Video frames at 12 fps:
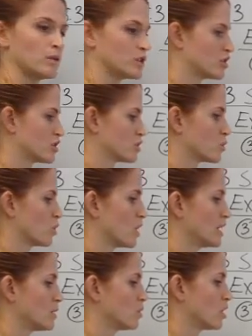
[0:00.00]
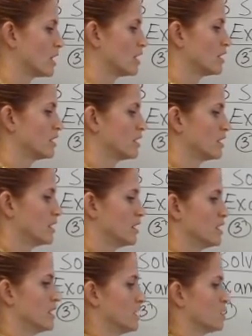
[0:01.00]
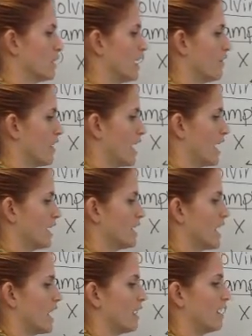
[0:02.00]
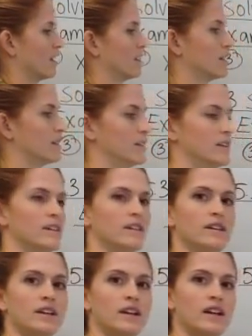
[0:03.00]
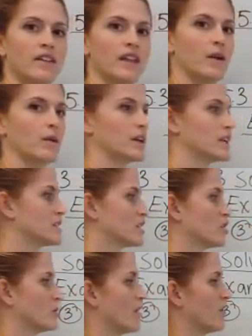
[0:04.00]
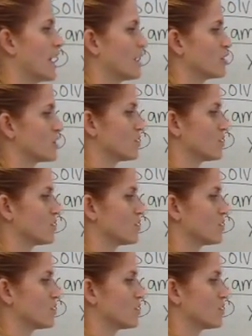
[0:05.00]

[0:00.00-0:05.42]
which are just 1 and 1. So I have a and a. Then I want to consider my factors